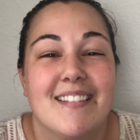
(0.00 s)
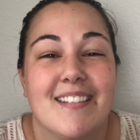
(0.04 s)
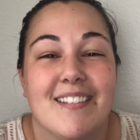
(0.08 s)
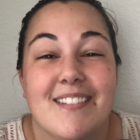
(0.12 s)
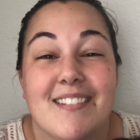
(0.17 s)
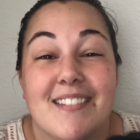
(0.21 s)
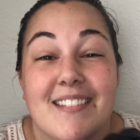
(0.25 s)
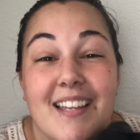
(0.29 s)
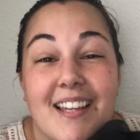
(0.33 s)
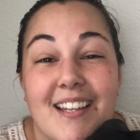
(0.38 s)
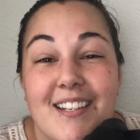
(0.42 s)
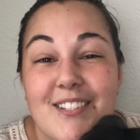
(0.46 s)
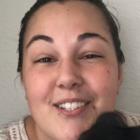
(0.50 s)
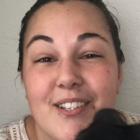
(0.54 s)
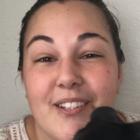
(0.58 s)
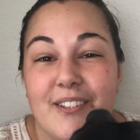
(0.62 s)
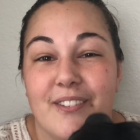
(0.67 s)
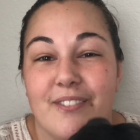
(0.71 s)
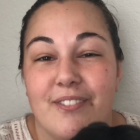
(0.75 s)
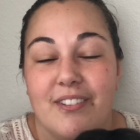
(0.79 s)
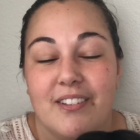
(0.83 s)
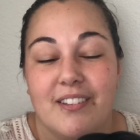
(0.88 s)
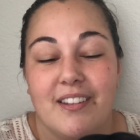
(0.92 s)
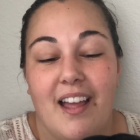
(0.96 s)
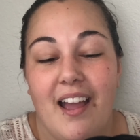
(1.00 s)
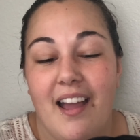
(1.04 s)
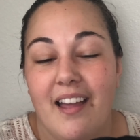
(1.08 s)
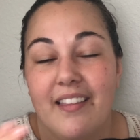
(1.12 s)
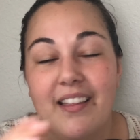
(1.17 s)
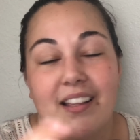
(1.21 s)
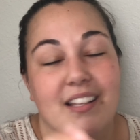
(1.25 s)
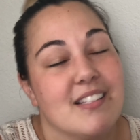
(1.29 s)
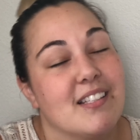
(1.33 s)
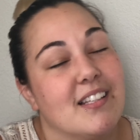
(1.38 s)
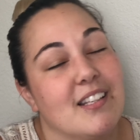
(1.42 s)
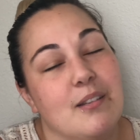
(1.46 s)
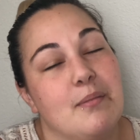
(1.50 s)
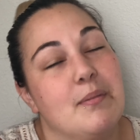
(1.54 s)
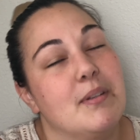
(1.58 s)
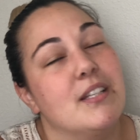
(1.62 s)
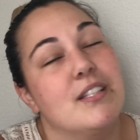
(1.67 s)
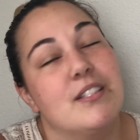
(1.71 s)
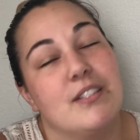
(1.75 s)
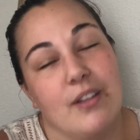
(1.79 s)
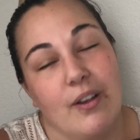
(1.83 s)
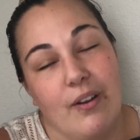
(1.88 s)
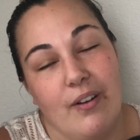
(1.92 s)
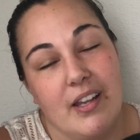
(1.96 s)
so stay tuned for that. That's gonna
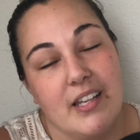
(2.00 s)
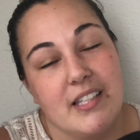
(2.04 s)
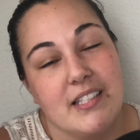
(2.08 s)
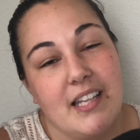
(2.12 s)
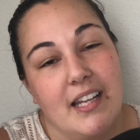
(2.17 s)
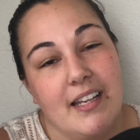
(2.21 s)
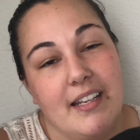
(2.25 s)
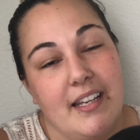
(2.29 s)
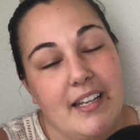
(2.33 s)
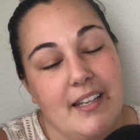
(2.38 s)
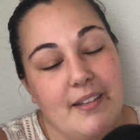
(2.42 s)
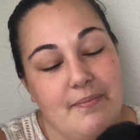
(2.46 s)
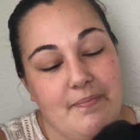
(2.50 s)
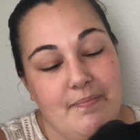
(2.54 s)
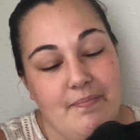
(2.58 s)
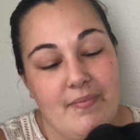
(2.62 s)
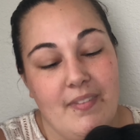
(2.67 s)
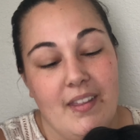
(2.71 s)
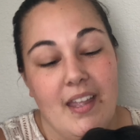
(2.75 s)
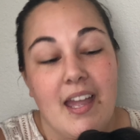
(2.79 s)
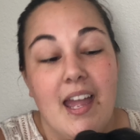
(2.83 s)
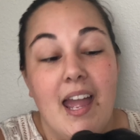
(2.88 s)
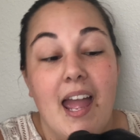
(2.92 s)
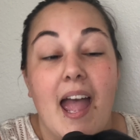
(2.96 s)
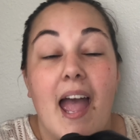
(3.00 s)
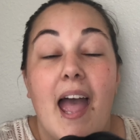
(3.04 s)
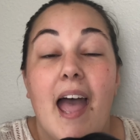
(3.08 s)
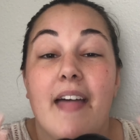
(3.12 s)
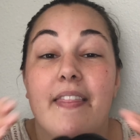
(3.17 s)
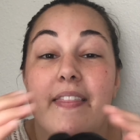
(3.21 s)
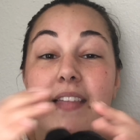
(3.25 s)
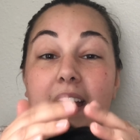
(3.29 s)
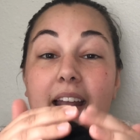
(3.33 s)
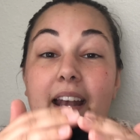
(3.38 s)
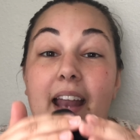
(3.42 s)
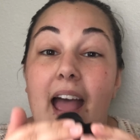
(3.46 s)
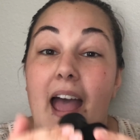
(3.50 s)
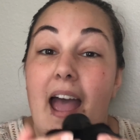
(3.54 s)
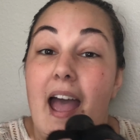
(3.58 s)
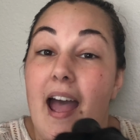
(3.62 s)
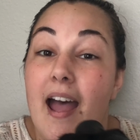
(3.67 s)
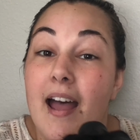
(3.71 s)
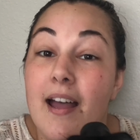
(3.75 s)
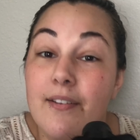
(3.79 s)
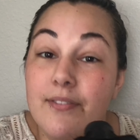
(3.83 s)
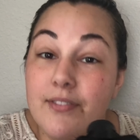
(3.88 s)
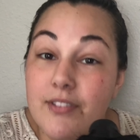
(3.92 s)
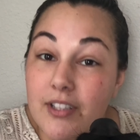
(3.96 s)
be so exciting. And then
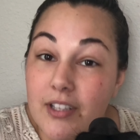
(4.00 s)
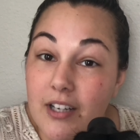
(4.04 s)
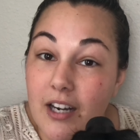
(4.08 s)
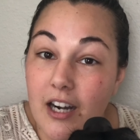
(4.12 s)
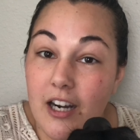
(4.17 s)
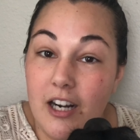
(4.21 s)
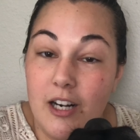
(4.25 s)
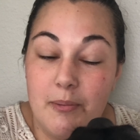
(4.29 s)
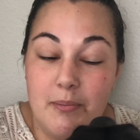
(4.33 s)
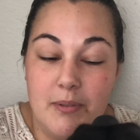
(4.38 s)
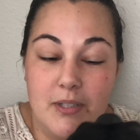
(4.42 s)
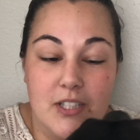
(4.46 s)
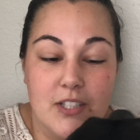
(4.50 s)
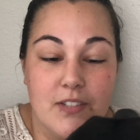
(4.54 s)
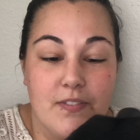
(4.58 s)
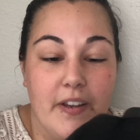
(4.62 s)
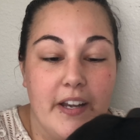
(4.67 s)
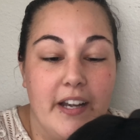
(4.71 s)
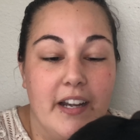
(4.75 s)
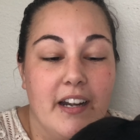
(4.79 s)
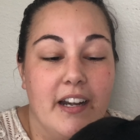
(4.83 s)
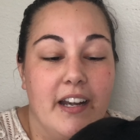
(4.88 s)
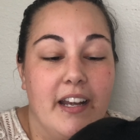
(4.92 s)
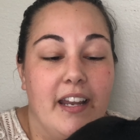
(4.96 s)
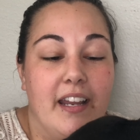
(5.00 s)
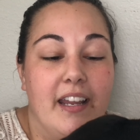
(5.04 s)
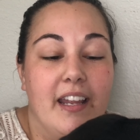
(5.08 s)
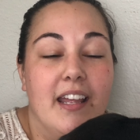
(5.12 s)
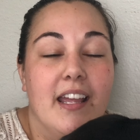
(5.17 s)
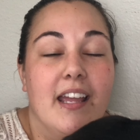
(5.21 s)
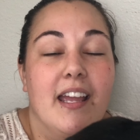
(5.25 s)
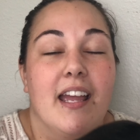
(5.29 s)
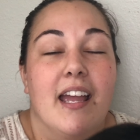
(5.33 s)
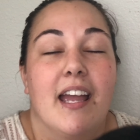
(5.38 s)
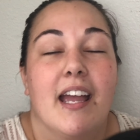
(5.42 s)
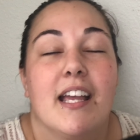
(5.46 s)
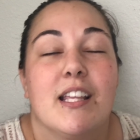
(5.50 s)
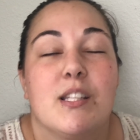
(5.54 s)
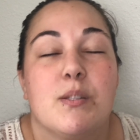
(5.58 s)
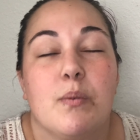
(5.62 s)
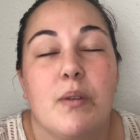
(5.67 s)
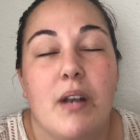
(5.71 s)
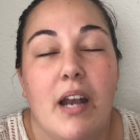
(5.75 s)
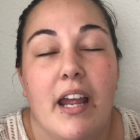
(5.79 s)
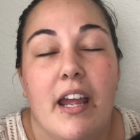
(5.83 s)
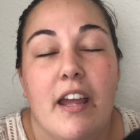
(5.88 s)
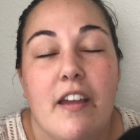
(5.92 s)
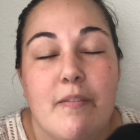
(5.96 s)
after Harper's Ferry is
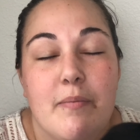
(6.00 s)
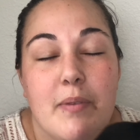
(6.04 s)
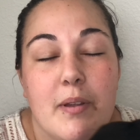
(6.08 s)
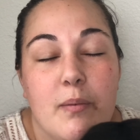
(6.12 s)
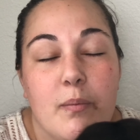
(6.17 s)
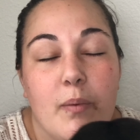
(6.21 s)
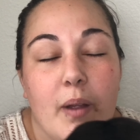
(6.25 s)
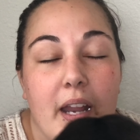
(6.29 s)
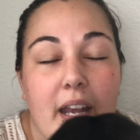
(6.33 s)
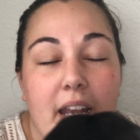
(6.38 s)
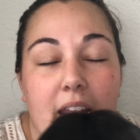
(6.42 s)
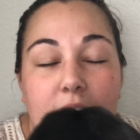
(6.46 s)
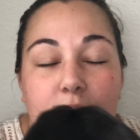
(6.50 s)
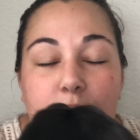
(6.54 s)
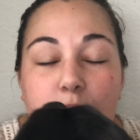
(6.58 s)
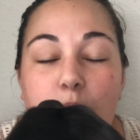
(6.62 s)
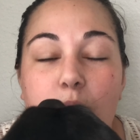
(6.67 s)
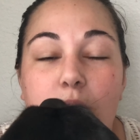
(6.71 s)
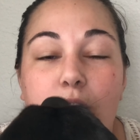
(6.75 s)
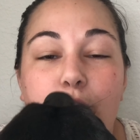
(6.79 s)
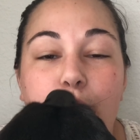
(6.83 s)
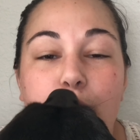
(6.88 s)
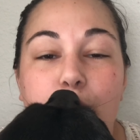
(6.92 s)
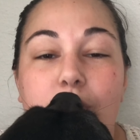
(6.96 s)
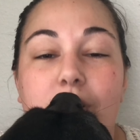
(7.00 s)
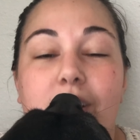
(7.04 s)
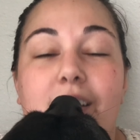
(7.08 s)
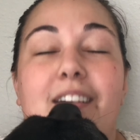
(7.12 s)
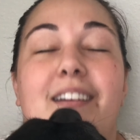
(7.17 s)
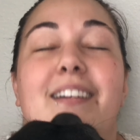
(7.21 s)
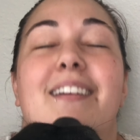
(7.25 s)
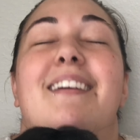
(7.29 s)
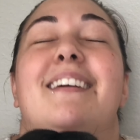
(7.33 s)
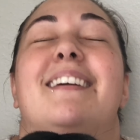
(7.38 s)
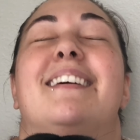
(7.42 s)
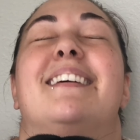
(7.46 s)
what I have been waiting for for